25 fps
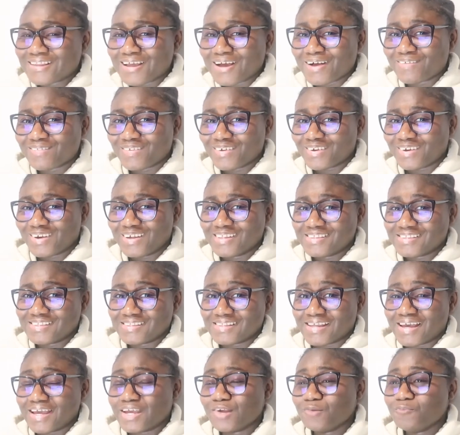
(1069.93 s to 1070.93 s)
I'm not going
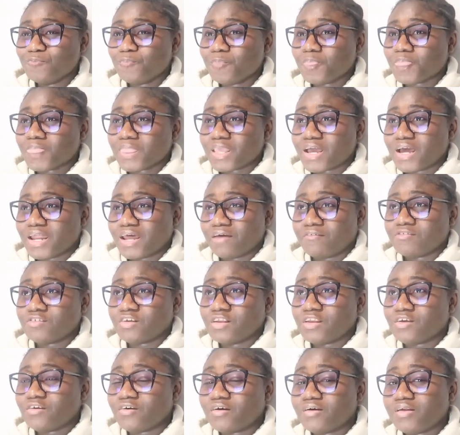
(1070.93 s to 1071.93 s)
to lie. I
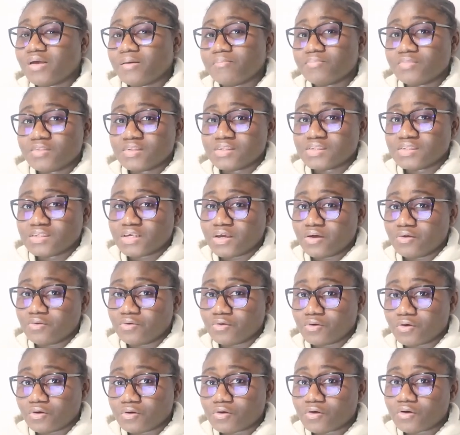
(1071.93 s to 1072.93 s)
eventually got them this year
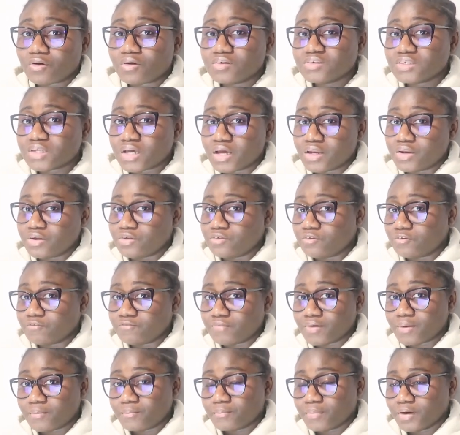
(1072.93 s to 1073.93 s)
in August and in
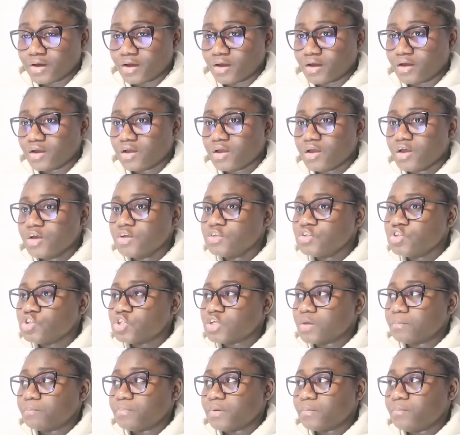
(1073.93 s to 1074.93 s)
November.
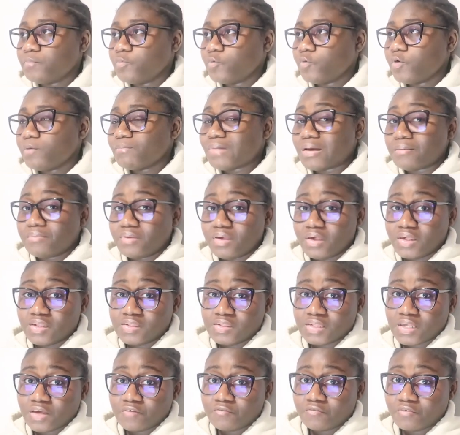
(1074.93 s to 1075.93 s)
Some people, it might be
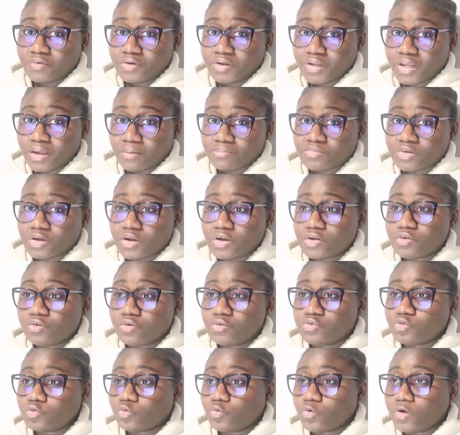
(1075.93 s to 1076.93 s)
easier for them, especially
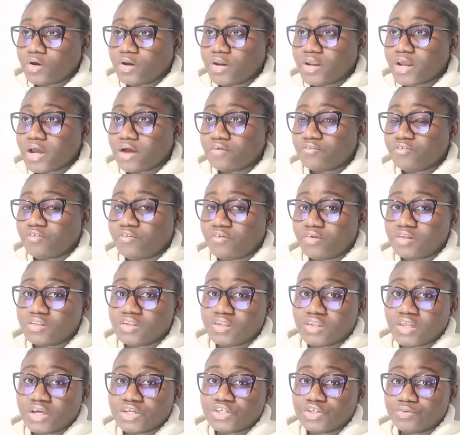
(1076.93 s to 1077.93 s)
those who already have great
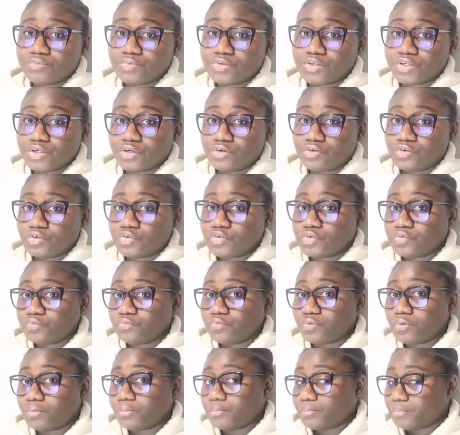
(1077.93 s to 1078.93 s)
leadership skills
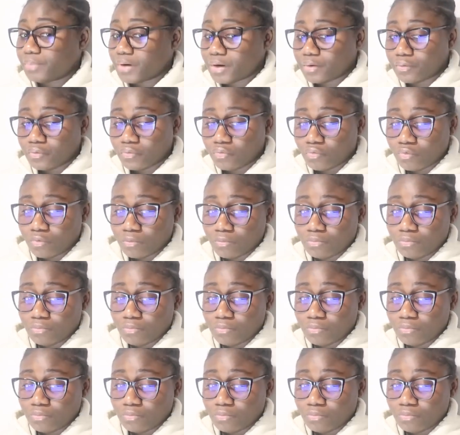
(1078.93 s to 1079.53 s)
from back home.